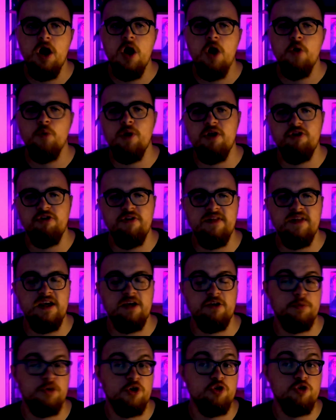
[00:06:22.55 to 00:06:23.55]
Whereas in this,
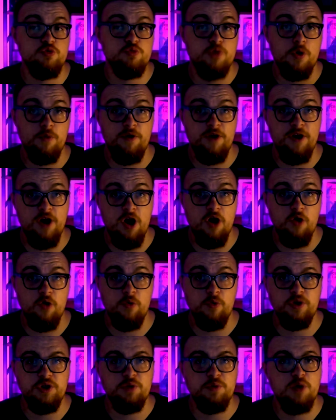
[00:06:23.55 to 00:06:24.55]
because you don't know,
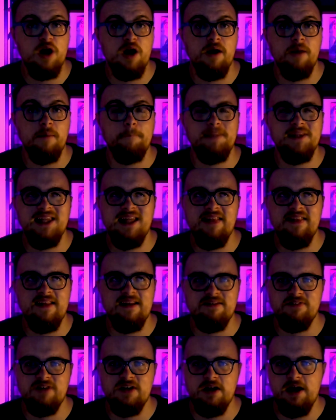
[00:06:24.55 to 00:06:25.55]
you can't plan that
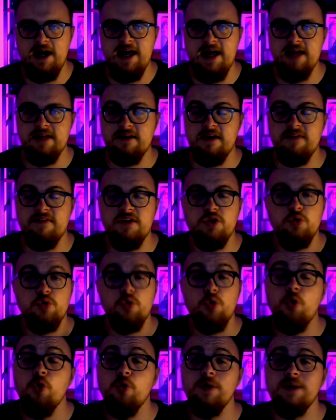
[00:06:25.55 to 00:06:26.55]
far ahead, and then you can
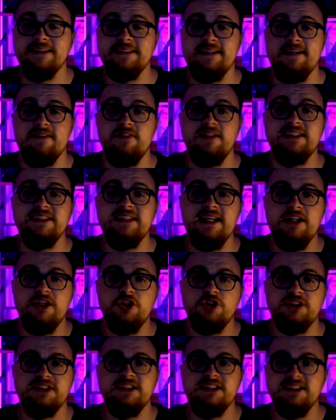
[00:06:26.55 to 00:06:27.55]
always have these
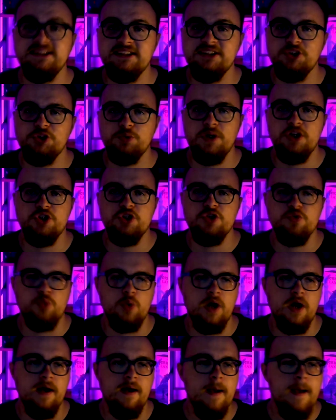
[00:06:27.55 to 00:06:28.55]
interesting situations
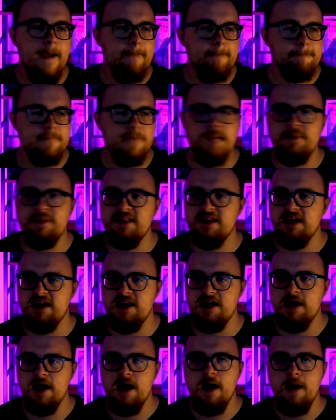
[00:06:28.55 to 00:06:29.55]
where maybe the